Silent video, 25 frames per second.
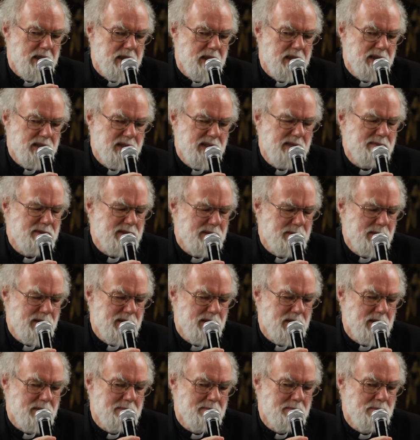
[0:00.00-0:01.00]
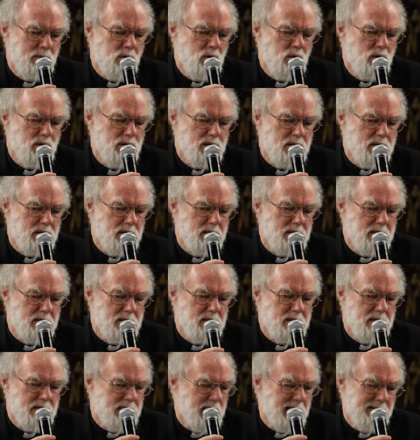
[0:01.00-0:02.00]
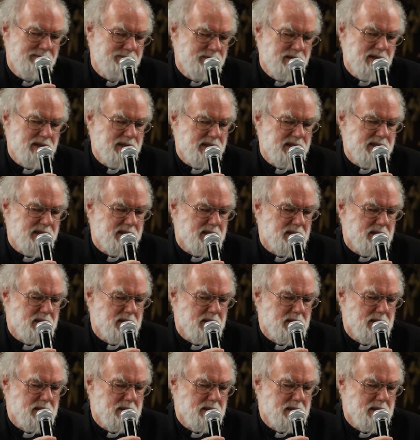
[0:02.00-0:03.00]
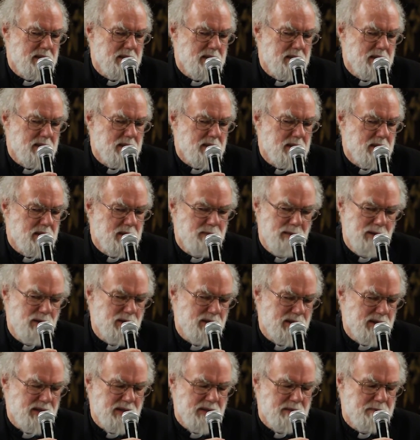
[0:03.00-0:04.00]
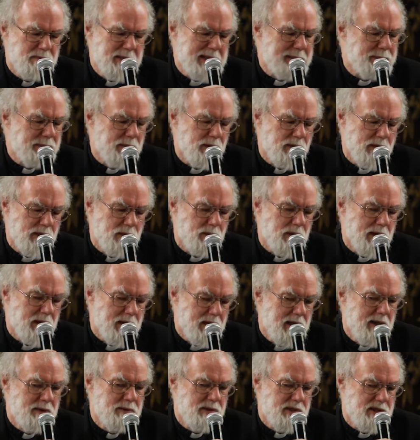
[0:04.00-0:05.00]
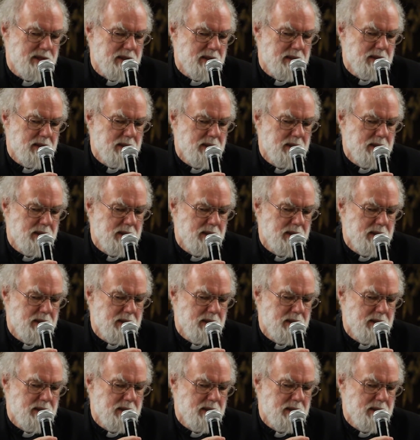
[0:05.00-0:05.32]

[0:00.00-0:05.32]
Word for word: It seems to me that the more diverse communities and people you encounter,